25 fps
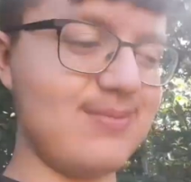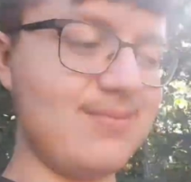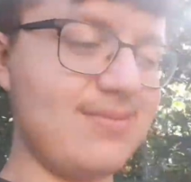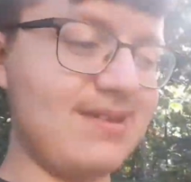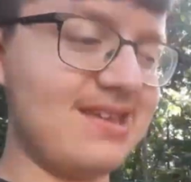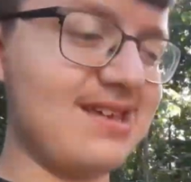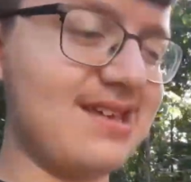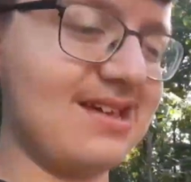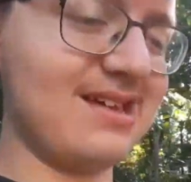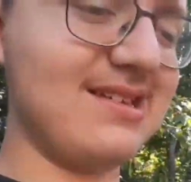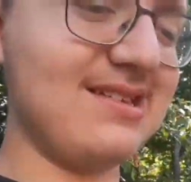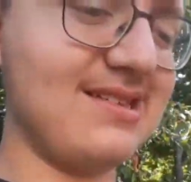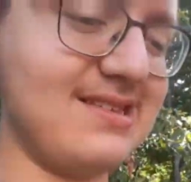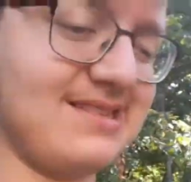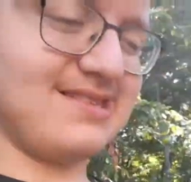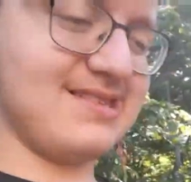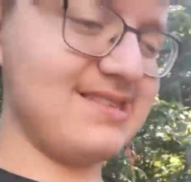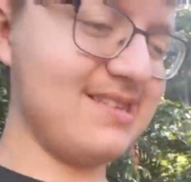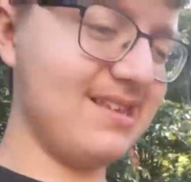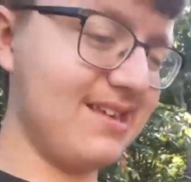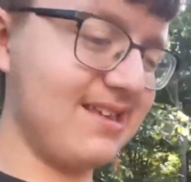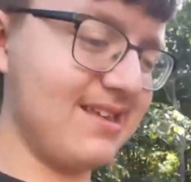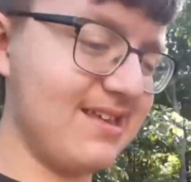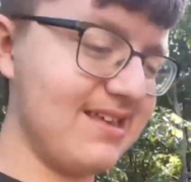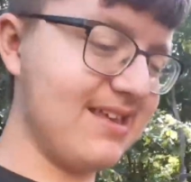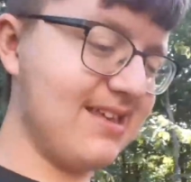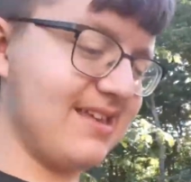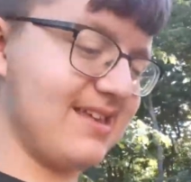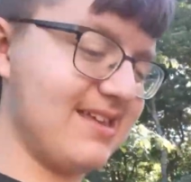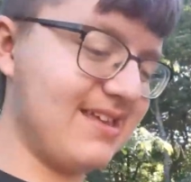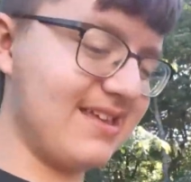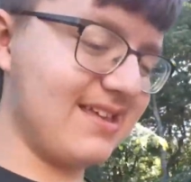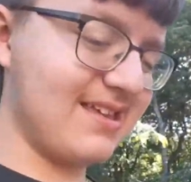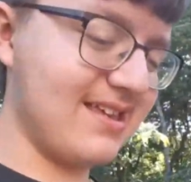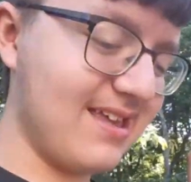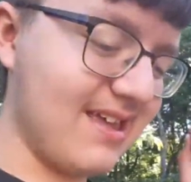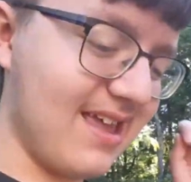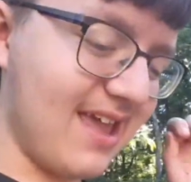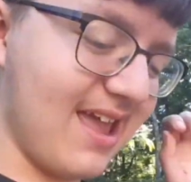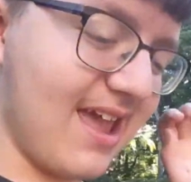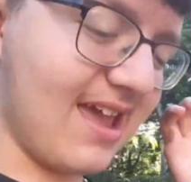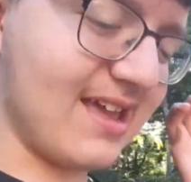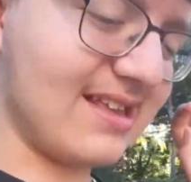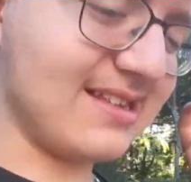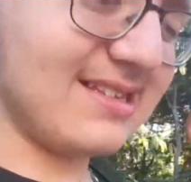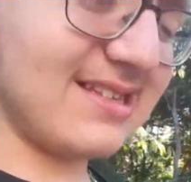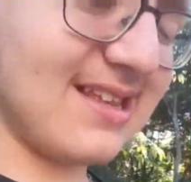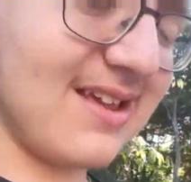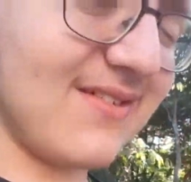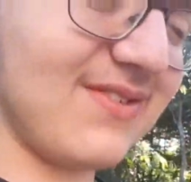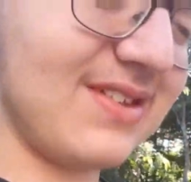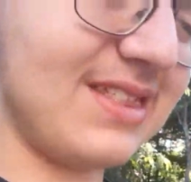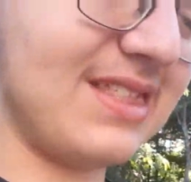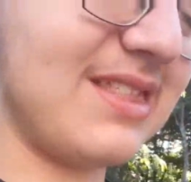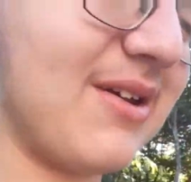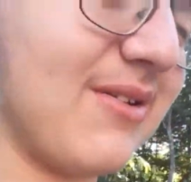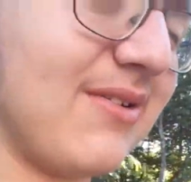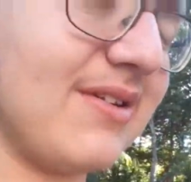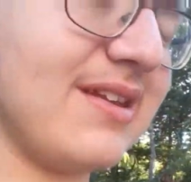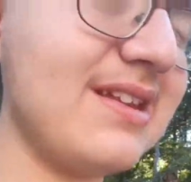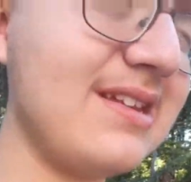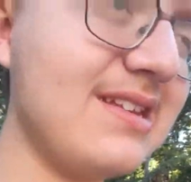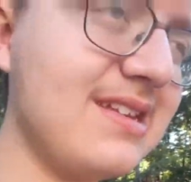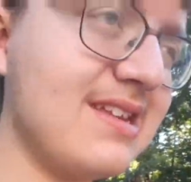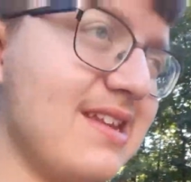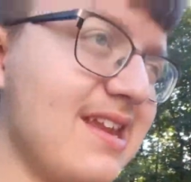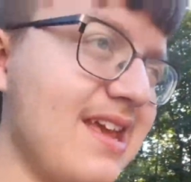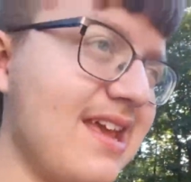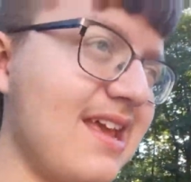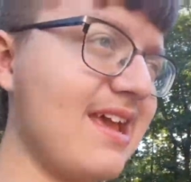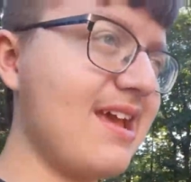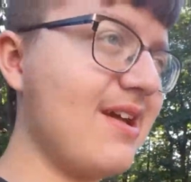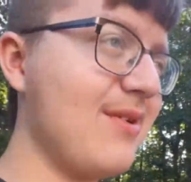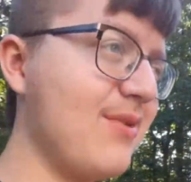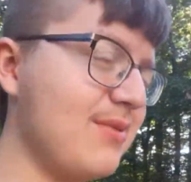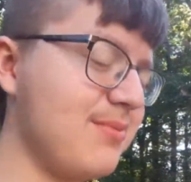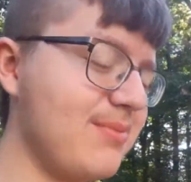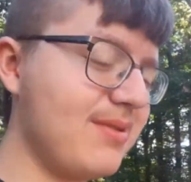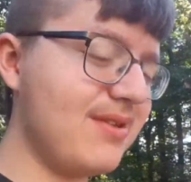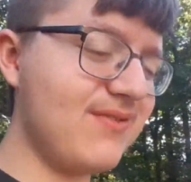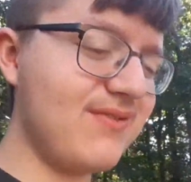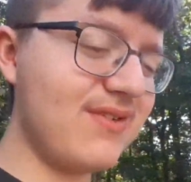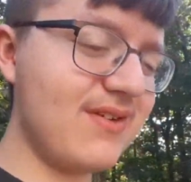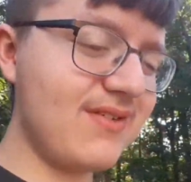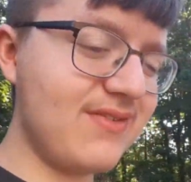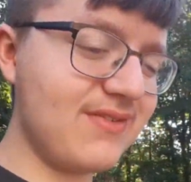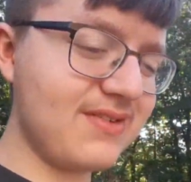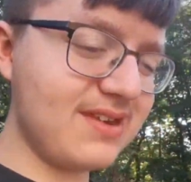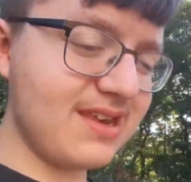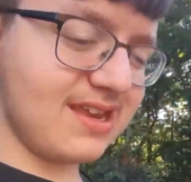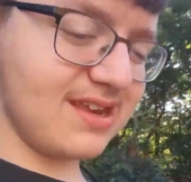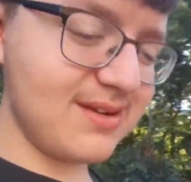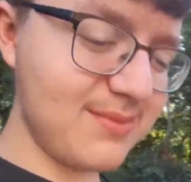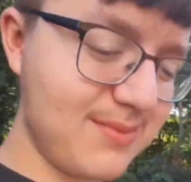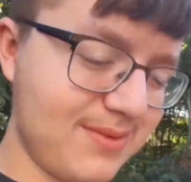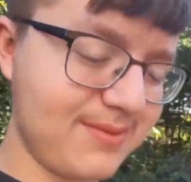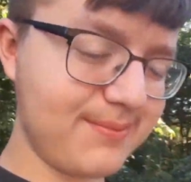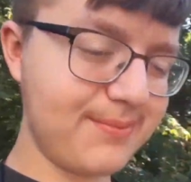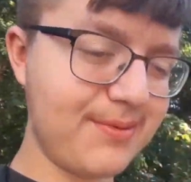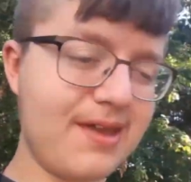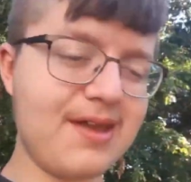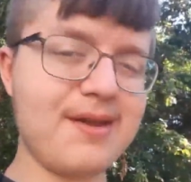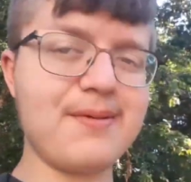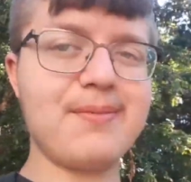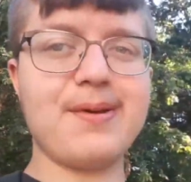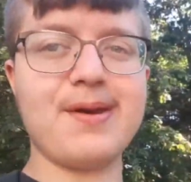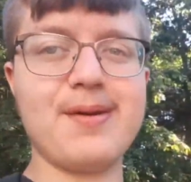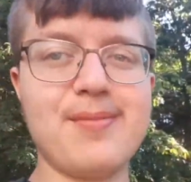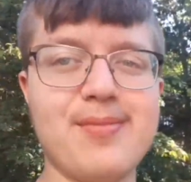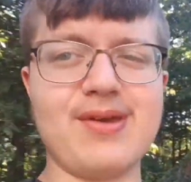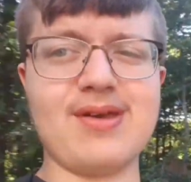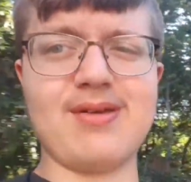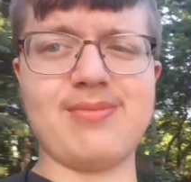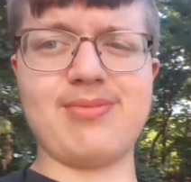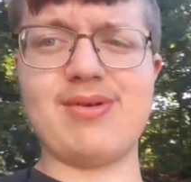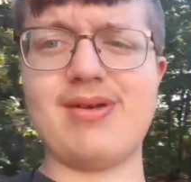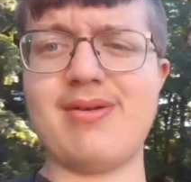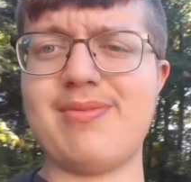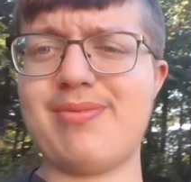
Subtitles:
because at 7:30 tonight I would be 15, but blah, blah, blah, blah,